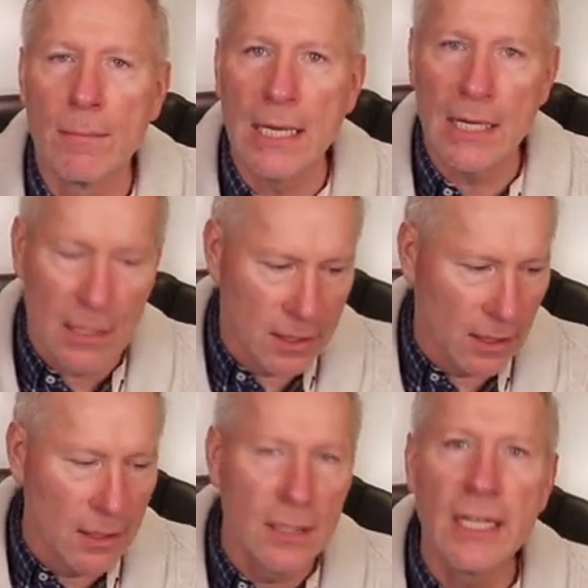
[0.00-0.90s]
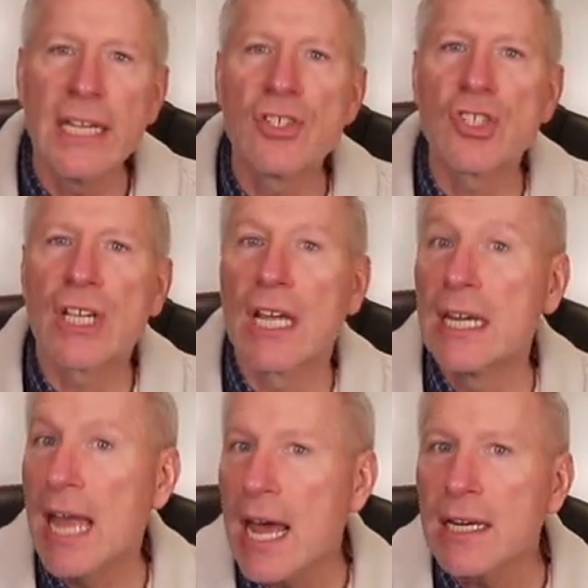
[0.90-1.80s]
meaning the least
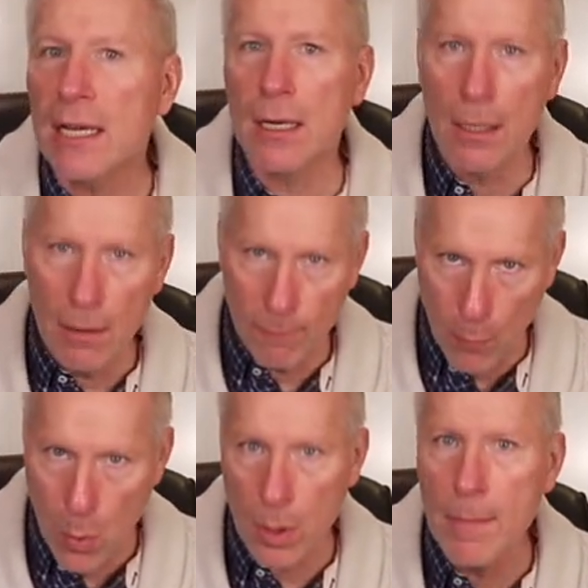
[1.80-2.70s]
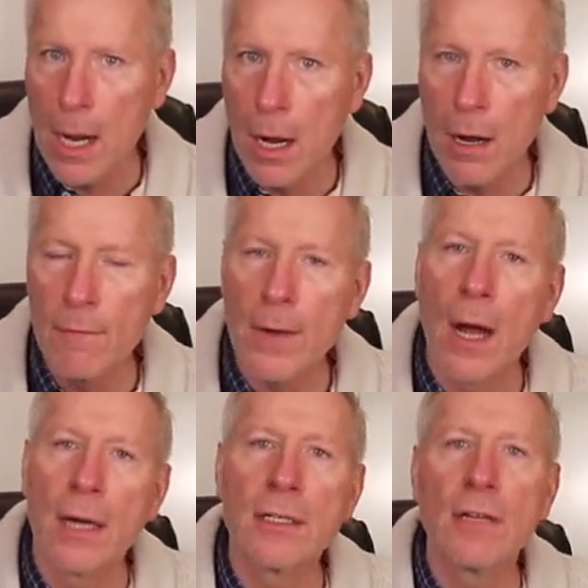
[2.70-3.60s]
kinetic form of
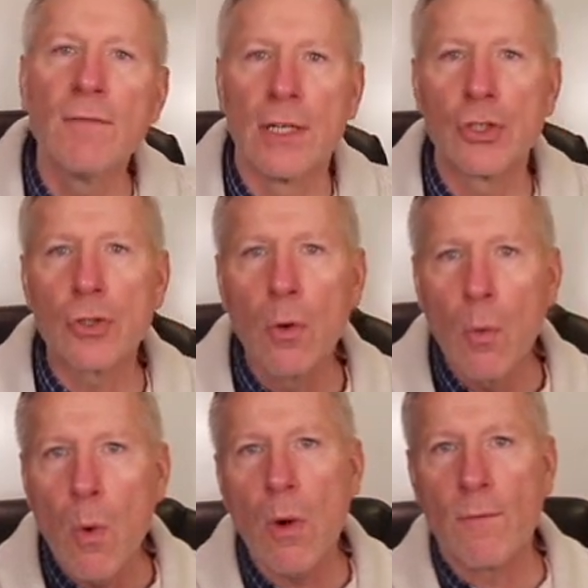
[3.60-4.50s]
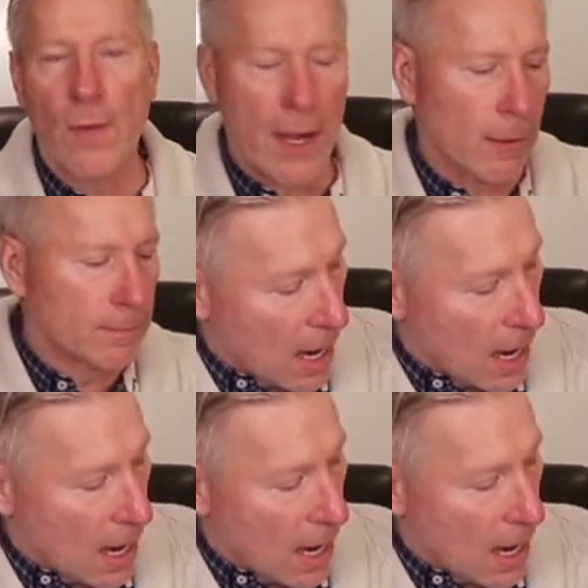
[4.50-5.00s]
unconventional warfare.